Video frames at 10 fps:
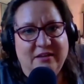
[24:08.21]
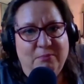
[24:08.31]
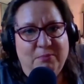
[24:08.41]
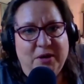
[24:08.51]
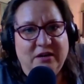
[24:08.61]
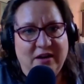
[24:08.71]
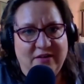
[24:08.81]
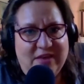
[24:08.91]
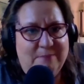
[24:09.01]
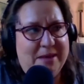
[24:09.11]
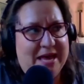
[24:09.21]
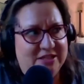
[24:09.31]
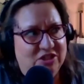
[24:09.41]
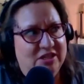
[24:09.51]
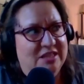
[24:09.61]
part of that
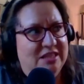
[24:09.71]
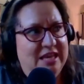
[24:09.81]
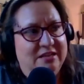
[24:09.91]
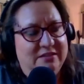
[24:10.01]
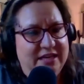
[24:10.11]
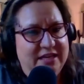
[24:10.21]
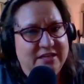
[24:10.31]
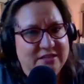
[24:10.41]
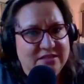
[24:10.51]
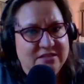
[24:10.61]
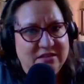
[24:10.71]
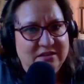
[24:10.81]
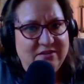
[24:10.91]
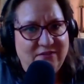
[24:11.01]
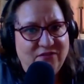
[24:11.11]
batch and get the analytics
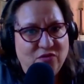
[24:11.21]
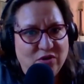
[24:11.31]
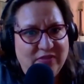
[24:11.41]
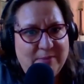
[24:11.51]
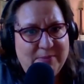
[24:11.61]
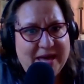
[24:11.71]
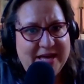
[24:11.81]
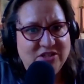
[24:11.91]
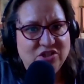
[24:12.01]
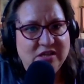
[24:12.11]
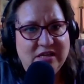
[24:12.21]
for that batch.